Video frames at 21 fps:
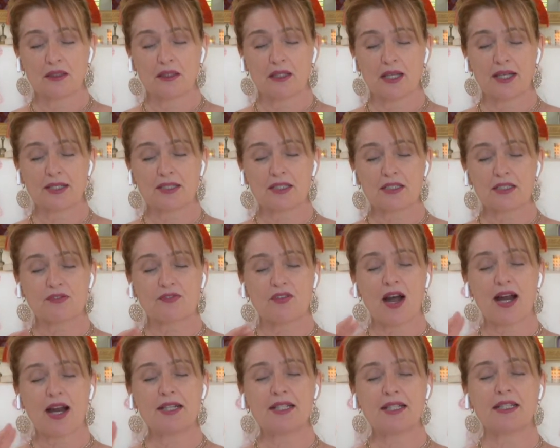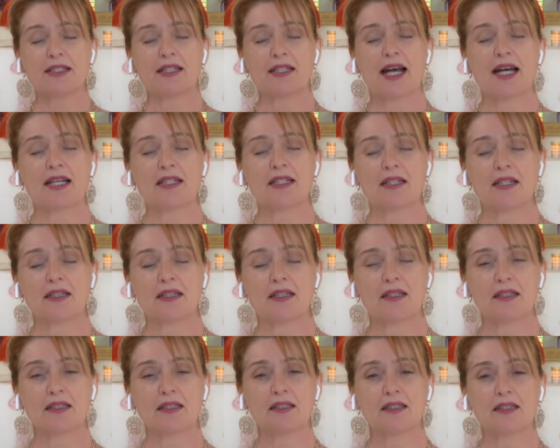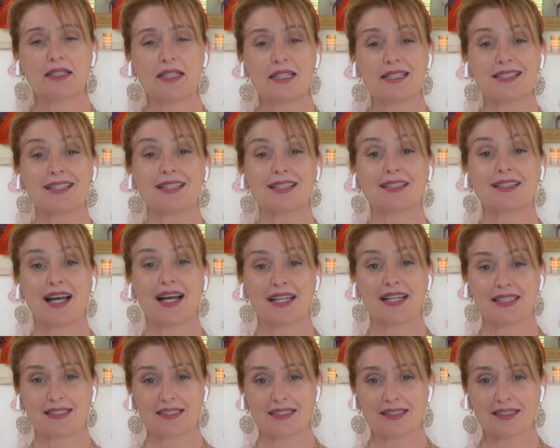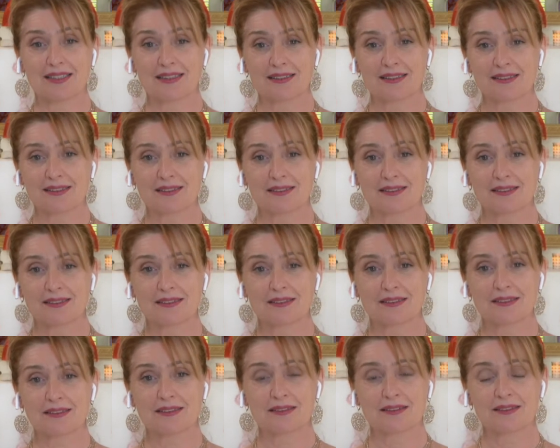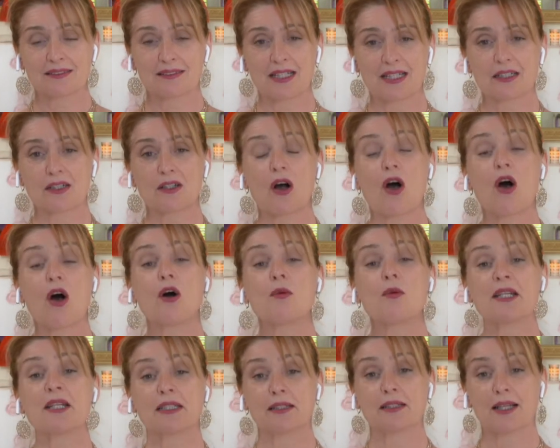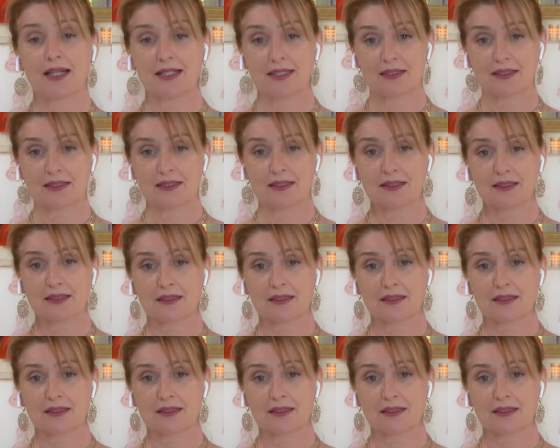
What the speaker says: and just finding that easy light, that calming light.